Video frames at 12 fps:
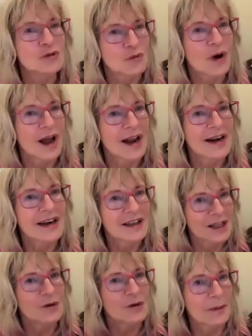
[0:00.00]
run
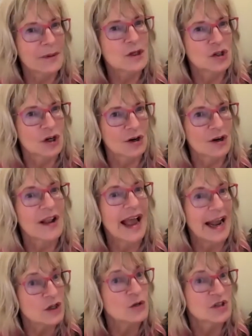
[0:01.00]
literary journal
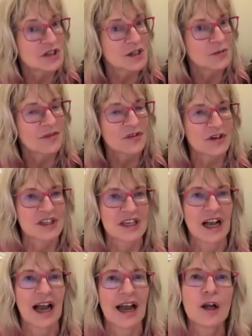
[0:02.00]
at UC
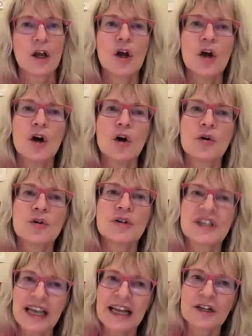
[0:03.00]
Riverside, who
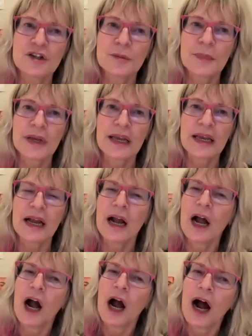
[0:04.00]
said to me,
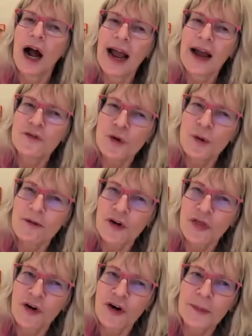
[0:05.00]
have you ever
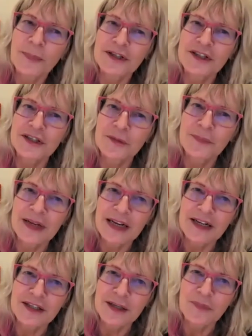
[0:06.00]
thought about submitting
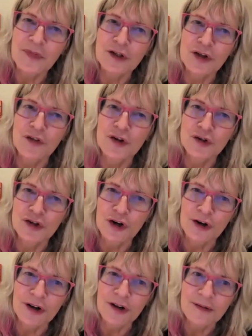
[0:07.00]
something to the
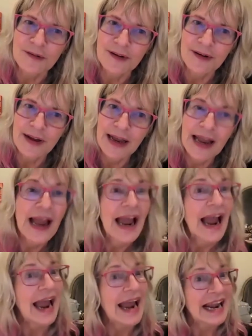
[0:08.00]
journal?
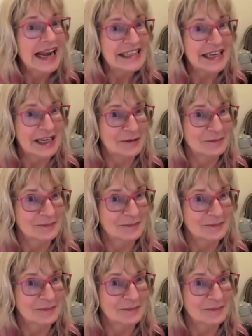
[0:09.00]
And I did.